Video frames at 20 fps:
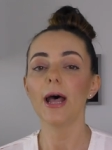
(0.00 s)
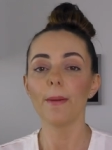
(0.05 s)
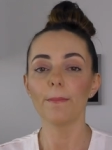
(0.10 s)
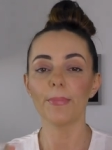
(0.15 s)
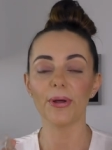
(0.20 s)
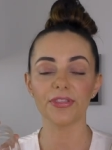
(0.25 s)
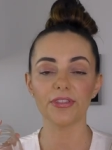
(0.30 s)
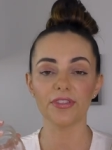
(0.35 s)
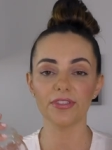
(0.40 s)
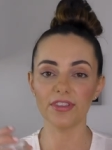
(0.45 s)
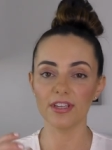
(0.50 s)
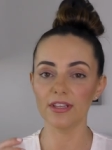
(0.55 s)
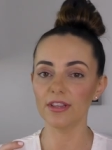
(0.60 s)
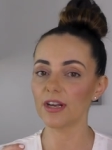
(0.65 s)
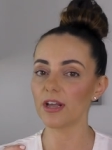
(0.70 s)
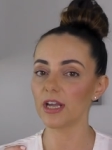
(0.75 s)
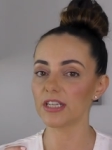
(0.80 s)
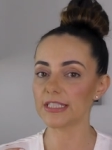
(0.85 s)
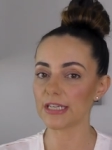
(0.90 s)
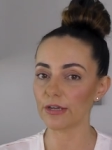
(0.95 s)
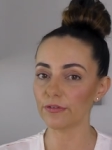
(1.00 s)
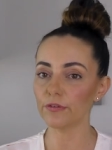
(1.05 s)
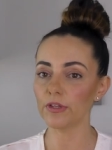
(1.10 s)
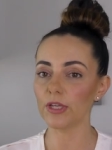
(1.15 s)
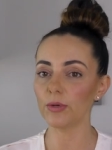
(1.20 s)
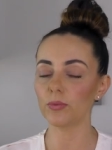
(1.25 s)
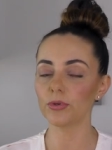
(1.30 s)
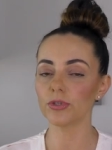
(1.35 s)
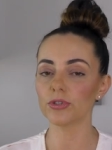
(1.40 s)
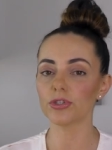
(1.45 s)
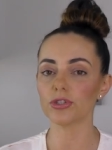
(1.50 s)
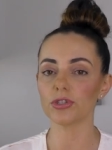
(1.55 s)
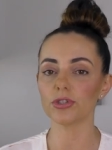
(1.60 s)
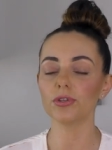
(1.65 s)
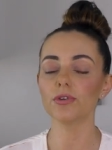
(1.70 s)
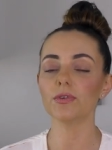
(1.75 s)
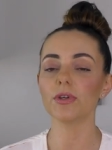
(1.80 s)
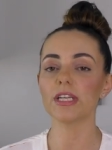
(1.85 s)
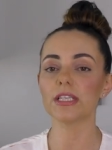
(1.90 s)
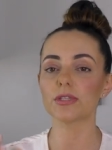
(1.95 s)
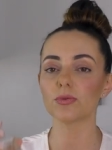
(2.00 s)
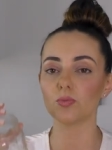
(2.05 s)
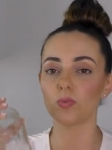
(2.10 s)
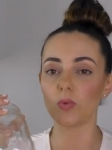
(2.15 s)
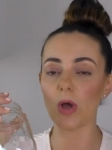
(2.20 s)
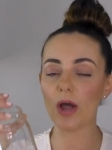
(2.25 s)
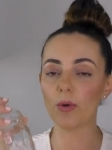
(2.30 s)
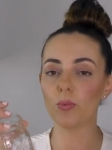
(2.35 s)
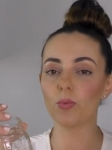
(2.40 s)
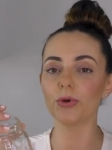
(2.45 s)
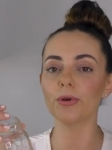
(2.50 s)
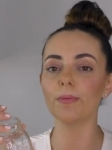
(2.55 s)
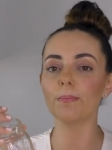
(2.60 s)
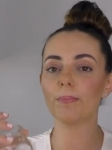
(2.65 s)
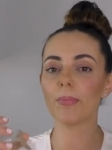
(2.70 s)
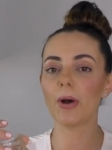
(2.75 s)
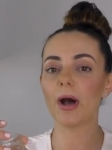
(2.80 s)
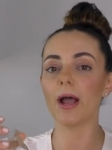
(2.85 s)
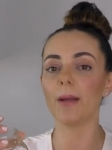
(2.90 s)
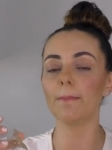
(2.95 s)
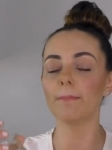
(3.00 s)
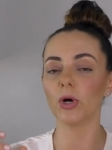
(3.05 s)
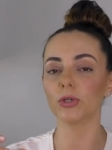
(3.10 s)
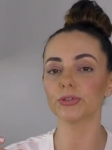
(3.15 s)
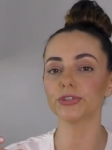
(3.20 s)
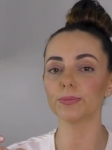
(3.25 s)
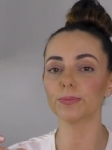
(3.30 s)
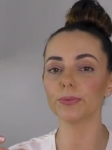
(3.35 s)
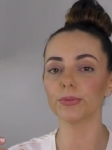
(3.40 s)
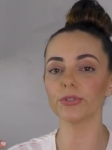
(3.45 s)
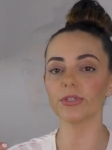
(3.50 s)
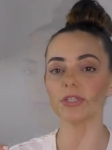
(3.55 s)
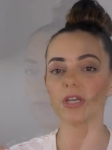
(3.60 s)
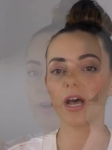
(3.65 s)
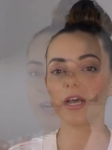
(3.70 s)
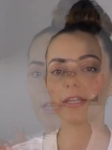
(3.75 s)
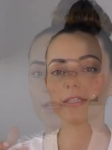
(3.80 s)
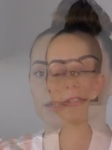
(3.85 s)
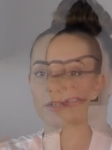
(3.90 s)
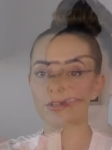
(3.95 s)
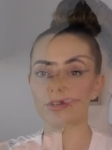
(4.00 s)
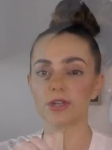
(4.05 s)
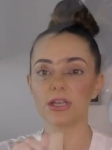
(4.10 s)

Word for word: But the thing that I definitely wouldn't do is I wouldn't buy multiple sizes.